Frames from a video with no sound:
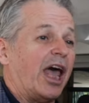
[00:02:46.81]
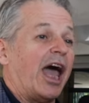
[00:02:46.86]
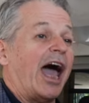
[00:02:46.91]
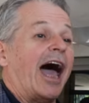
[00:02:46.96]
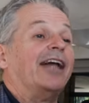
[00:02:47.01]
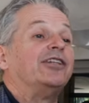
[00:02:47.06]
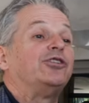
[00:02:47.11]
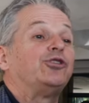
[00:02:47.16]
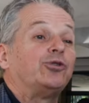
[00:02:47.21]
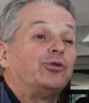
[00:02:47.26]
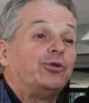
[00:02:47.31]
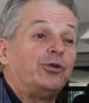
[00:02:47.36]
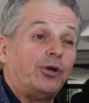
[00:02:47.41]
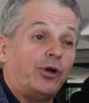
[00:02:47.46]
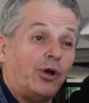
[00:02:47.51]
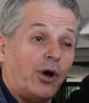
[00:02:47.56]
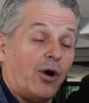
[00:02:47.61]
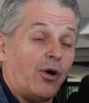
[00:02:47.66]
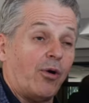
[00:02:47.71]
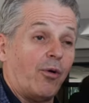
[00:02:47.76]
and to
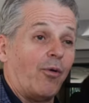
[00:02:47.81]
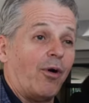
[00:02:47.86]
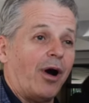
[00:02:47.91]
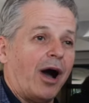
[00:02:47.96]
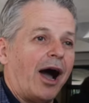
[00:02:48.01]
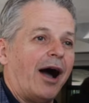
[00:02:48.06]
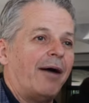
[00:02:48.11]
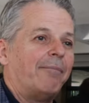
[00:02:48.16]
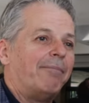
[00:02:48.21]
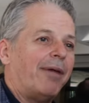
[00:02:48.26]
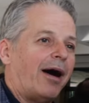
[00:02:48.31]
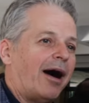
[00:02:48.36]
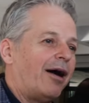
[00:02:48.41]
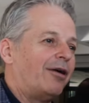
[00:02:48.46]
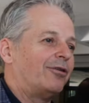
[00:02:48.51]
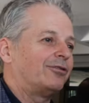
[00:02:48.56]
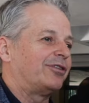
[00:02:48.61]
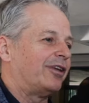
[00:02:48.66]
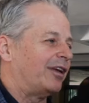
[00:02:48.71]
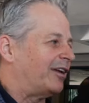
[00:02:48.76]
know
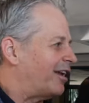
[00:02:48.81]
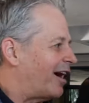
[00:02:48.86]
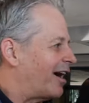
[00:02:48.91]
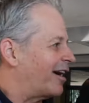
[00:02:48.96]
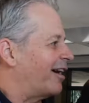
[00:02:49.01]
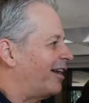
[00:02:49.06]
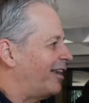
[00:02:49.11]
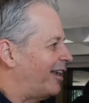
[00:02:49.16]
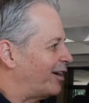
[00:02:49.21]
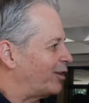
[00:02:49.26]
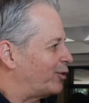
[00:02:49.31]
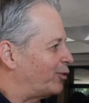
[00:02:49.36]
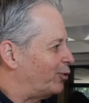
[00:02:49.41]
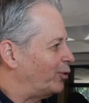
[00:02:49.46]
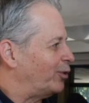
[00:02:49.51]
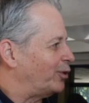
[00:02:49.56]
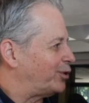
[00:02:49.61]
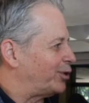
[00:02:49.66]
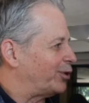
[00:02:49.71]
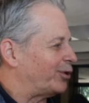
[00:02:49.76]
about the Nagaland
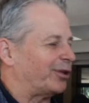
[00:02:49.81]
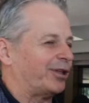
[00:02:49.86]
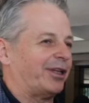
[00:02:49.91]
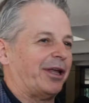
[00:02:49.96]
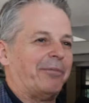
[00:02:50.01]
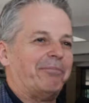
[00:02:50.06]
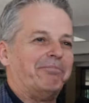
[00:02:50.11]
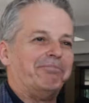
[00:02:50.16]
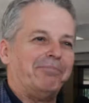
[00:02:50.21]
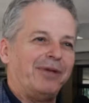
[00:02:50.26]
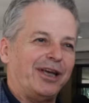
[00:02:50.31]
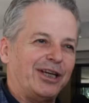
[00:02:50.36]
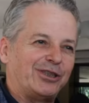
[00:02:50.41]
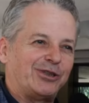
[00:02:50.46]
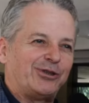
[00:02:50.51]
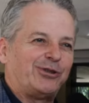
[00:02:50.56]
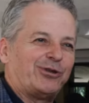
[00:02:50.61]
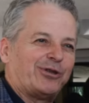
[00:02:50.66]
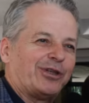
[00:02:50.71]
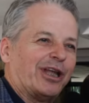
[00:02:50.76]
culture, the
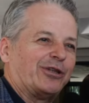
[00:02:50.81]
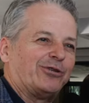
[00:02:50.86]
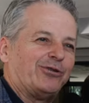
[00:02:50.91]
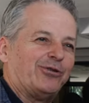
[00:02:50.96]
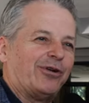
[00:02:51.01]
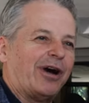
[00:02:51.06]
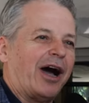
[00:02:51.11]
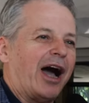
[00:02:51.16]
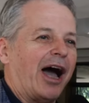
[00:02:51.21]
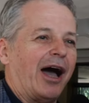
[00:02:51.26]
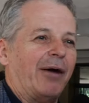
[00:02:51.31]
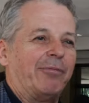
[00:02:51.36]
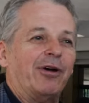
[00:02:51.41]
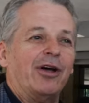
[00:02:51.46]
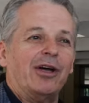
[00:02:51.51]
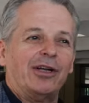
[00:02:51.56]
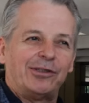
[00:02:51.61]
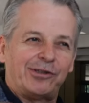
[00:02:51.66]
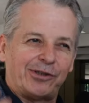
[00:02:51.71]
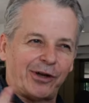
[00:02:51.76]
mixture that you have,
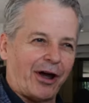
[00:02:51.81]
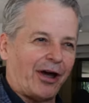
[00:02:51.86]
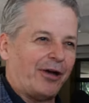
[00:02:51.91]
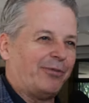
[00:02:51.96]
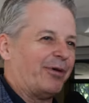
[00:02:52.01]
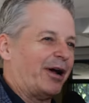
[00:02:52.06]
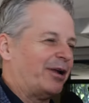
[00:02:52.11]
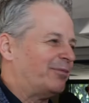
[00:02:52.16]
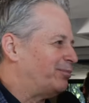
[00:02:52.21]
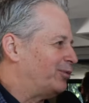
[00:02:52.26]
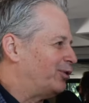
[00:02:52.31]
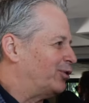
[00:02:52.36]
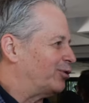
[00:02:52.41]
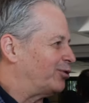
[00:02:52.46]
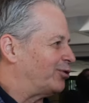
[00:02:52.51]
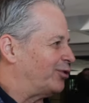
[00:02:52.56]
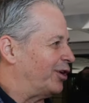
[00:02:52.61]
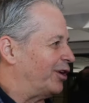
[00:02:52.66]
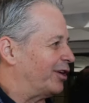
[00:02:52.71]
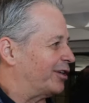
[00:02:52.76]
tribal
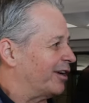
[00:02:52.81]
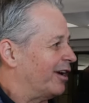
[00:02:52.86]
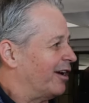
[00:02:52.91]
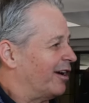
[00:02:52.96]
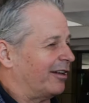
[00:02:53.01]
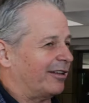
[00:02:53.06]
music,